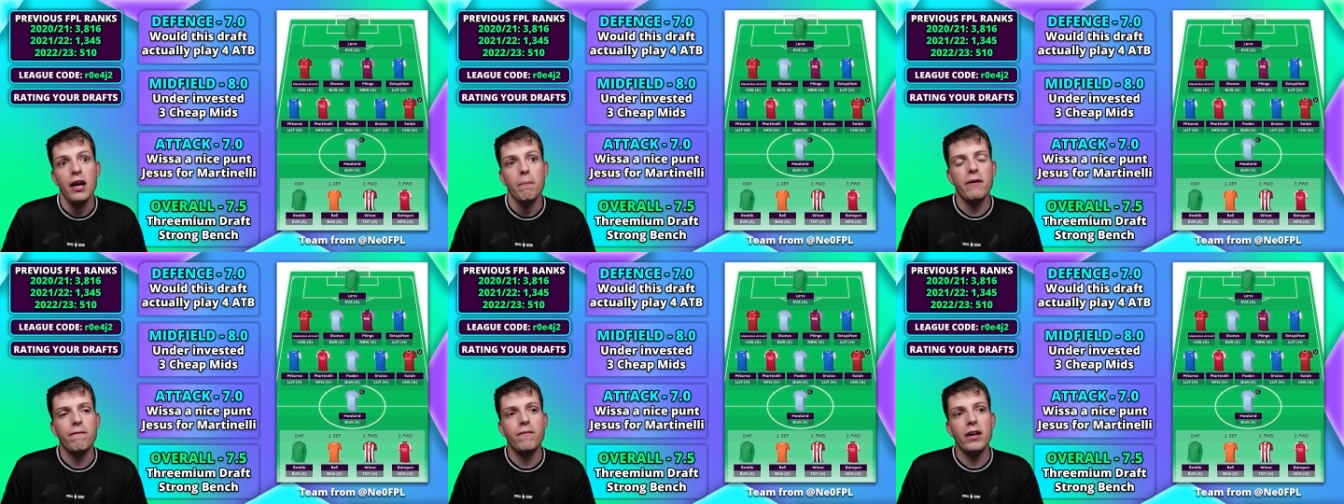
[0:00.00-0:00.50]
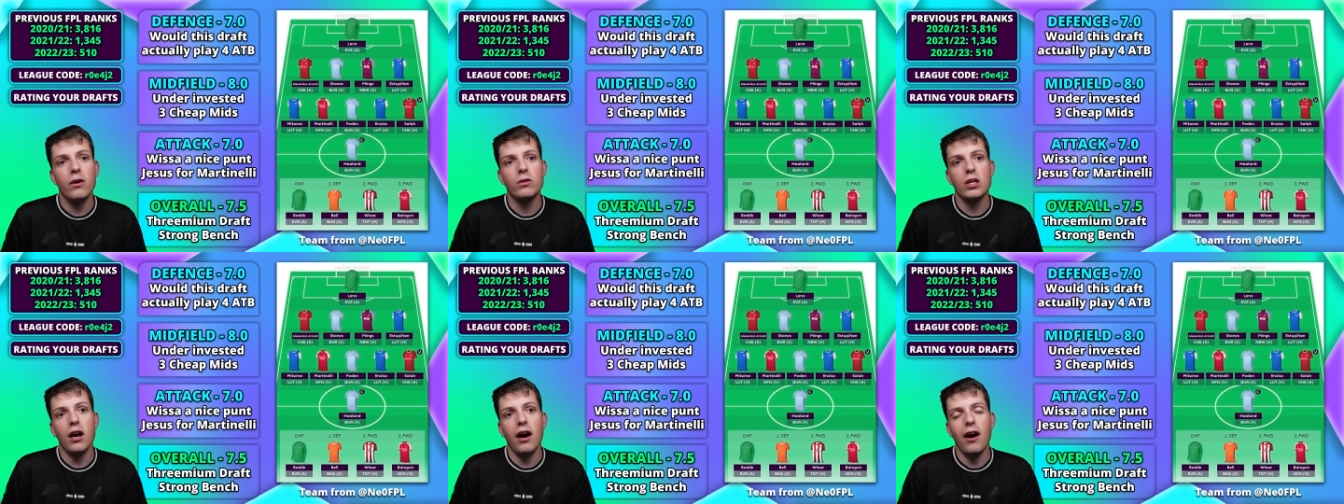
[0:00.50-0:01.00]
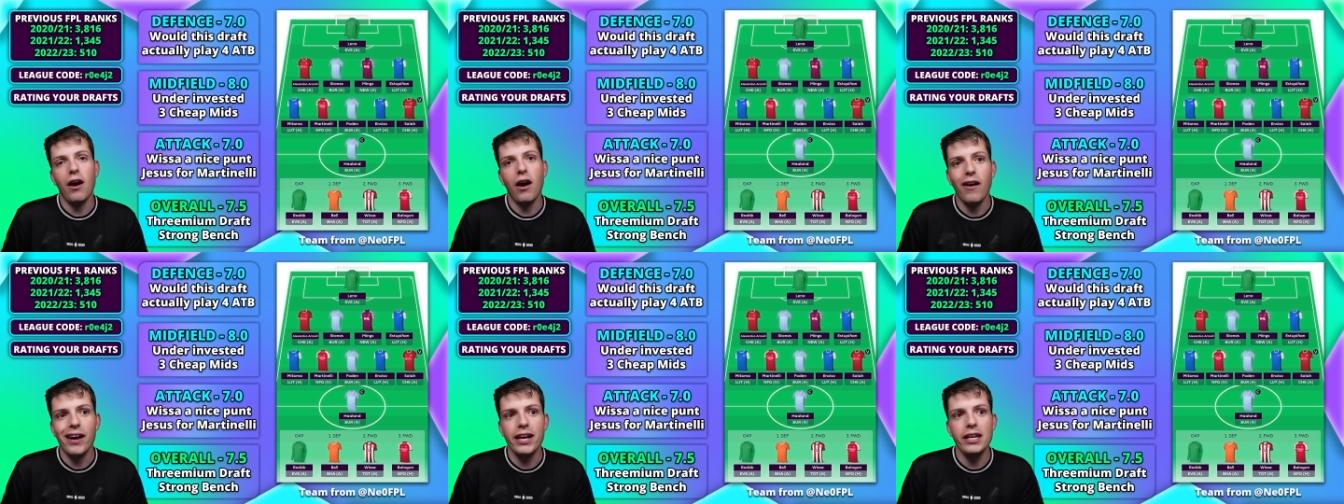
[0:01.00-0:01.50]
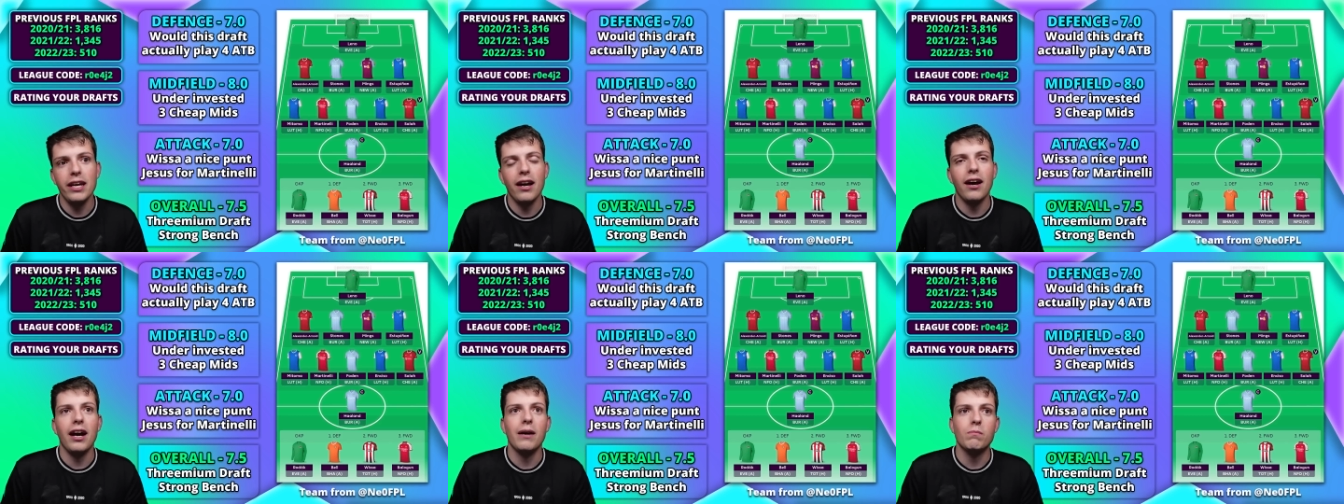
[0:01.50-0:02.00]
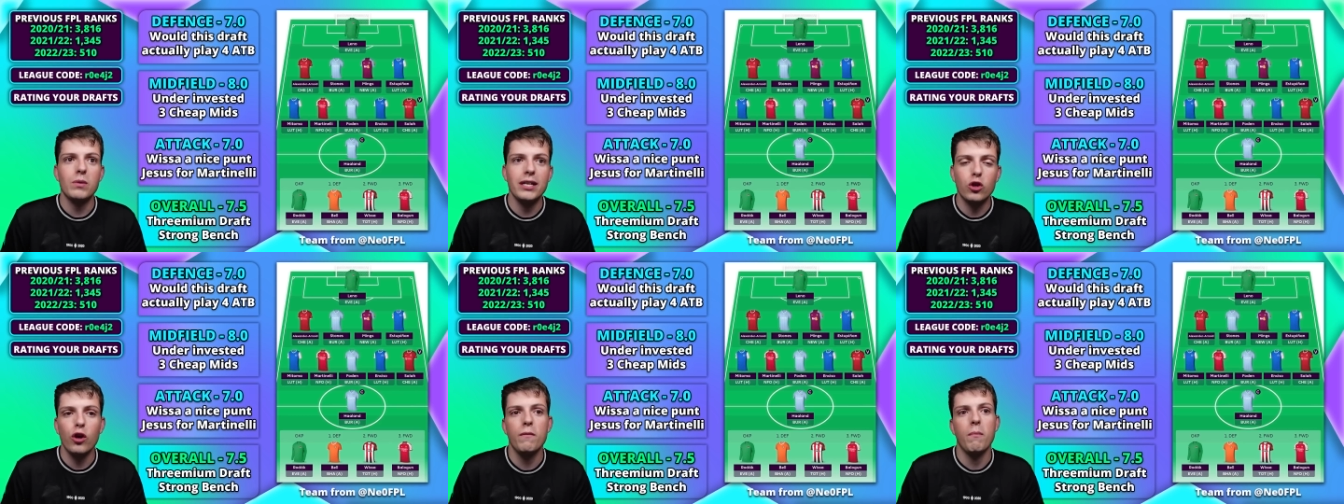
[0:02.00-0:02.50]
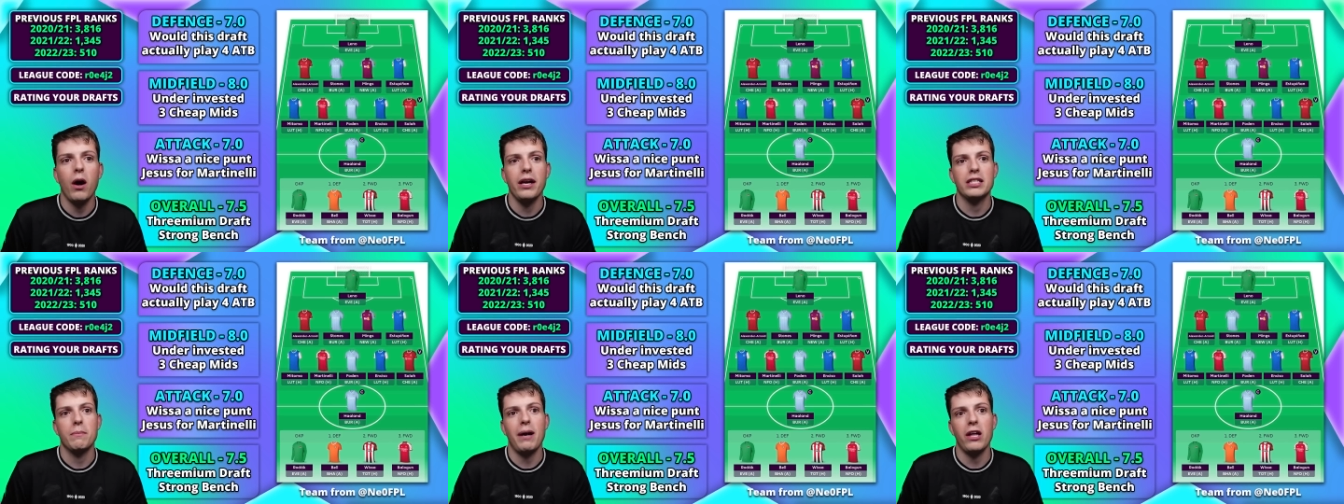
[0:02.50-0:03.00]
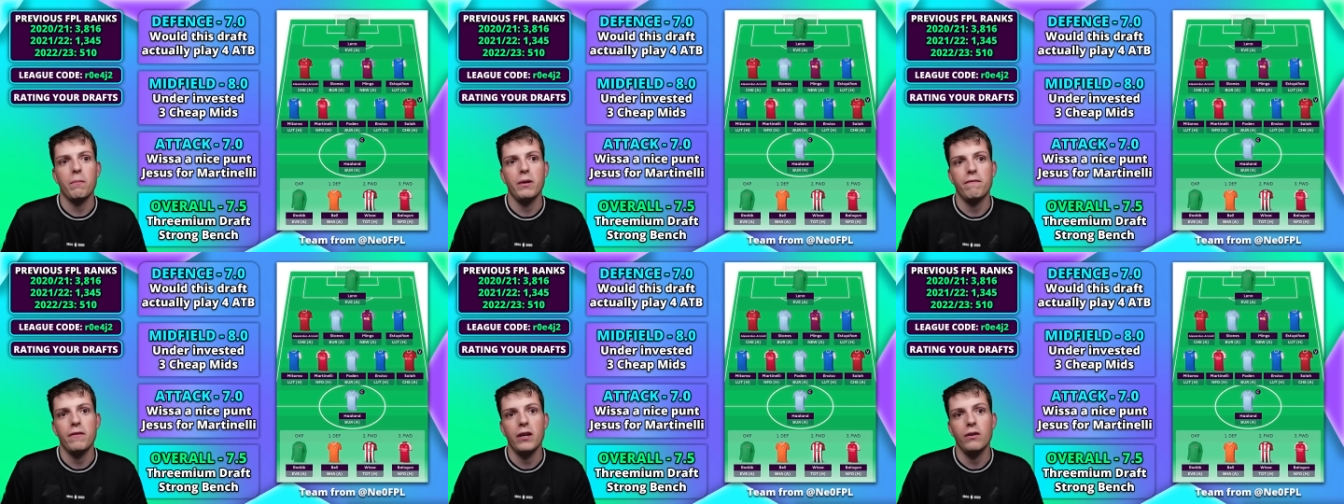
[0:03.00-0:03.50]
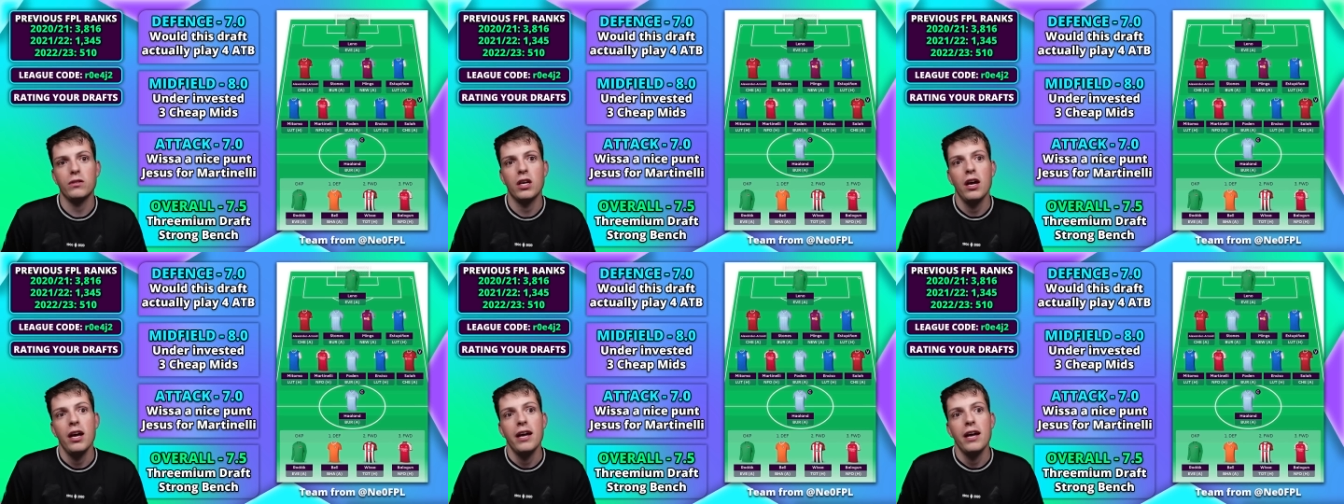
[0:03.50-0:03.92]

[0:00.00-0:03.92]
Midfield, I am in two minds about the midfield.